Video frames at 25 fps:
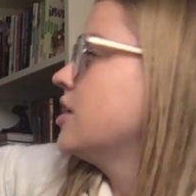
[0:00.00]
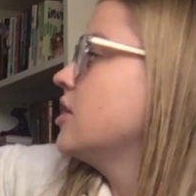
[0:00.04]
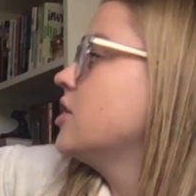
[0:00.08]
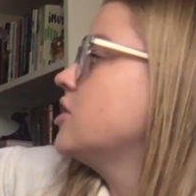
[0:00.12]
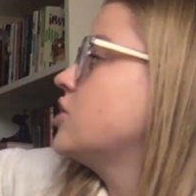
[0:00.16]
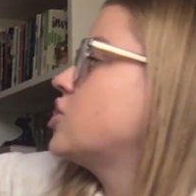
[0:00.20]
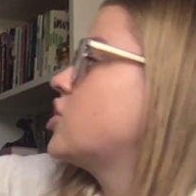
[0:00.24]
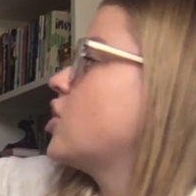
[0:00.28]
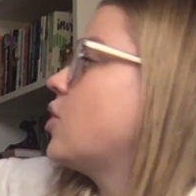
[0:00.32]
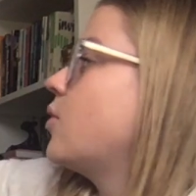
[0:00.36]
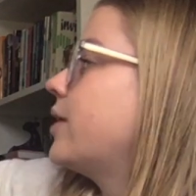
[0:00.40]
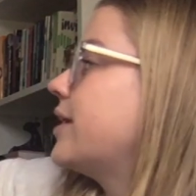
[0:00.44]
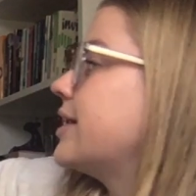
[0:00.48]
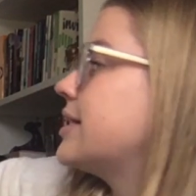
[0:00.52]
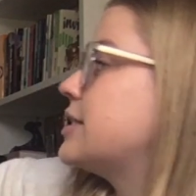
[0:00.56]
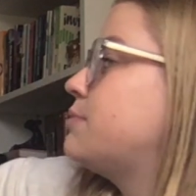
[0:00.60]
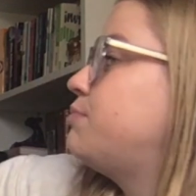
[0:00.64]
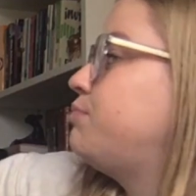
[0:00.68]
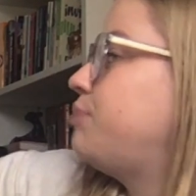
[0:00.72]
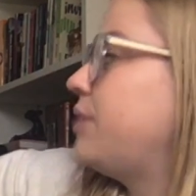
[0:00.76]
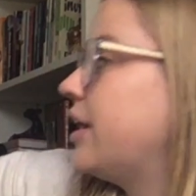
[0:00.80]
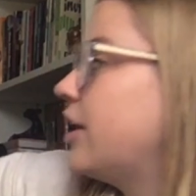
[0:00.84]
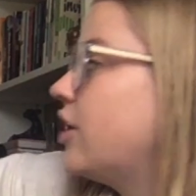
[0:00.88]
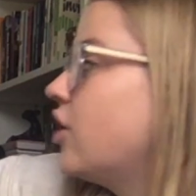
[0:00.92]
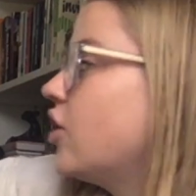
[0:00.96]
So when it's
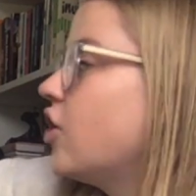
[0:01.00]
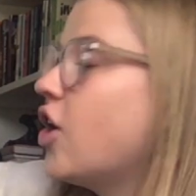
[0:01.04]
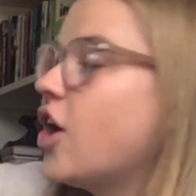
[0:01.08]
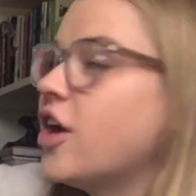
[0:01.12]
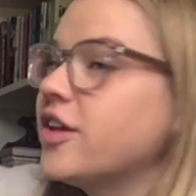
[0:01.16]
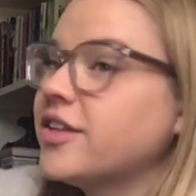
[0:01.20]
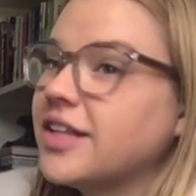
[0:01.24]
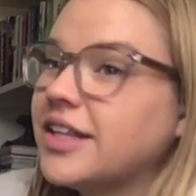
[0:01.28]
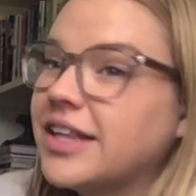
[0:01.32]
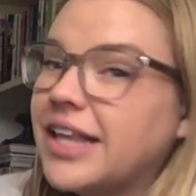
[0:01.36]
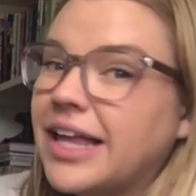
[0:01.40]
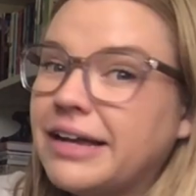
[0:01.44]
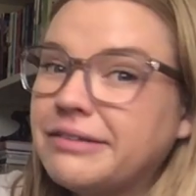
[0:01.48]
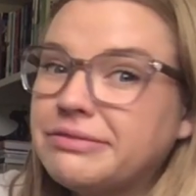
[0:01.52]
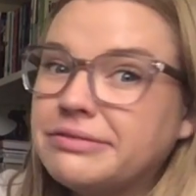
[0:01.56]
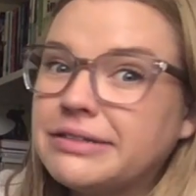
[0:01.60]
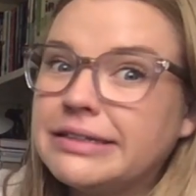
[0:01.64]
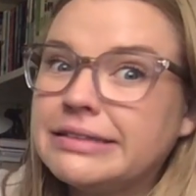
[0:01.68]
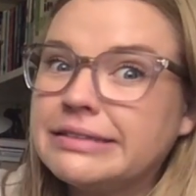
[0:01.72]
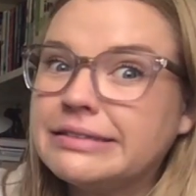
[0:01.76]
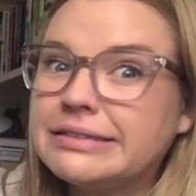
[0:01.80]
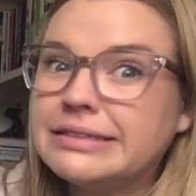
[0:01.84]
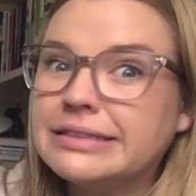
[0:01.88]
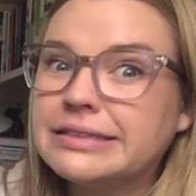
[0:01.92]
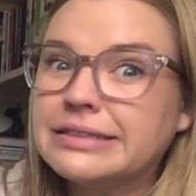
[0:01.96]
bigger on the left and
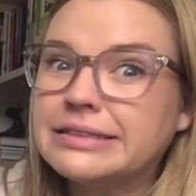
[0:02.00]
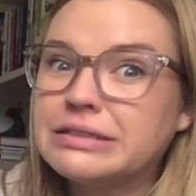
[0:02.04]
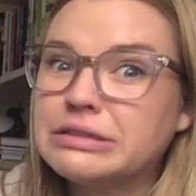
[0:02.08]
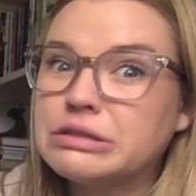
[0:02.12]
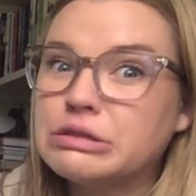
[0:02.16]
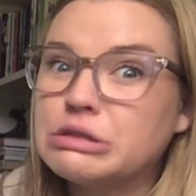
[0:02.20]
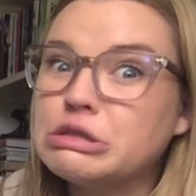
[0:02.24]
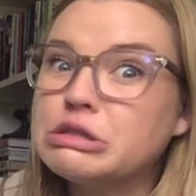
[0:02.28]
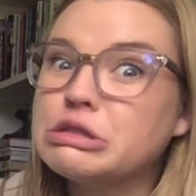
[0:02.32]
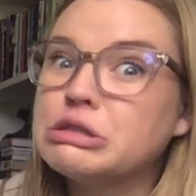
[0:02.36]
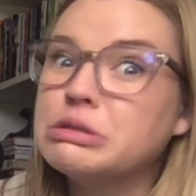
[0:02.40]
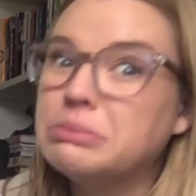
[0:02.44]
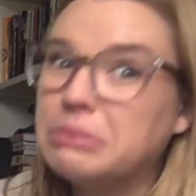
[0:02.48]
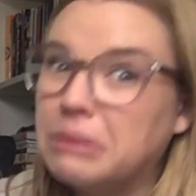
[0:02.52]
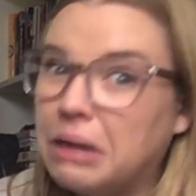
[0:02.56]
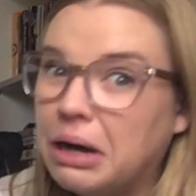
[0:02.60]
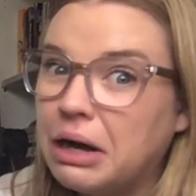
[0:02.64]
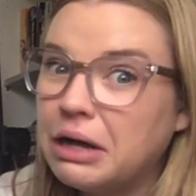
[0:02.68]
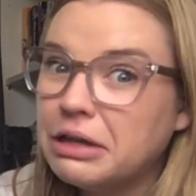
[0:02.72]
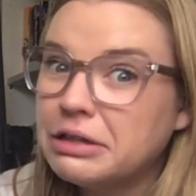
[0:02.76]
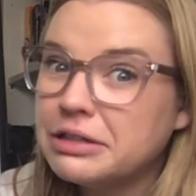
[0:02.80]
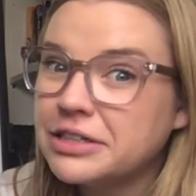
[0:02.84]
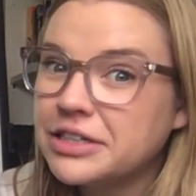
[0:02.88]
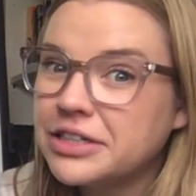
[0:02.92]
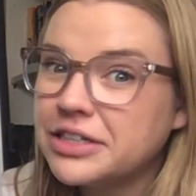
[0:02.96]
then it gets
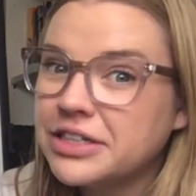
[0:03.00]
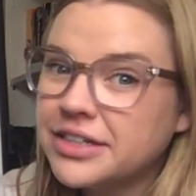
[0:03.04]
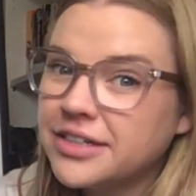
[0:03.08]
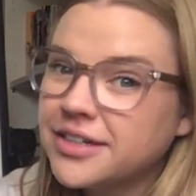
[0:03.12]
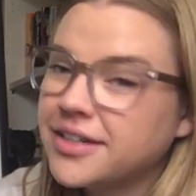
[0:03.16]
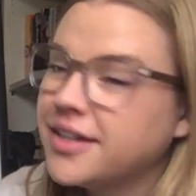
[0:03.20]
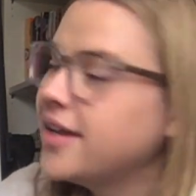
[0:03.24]
smaller,